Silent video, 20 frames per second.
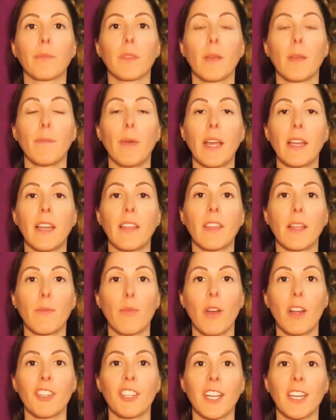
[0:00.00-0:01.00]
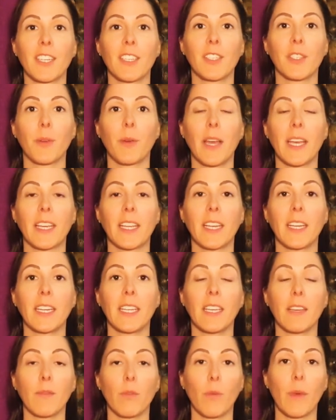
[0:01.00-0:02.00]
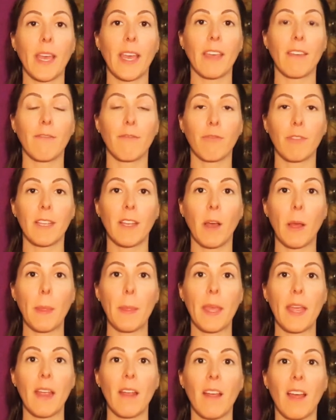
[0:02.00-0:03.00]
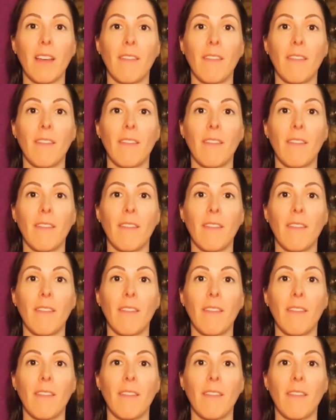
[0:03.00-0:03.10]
Buy Nothing project, so I can give away free on there.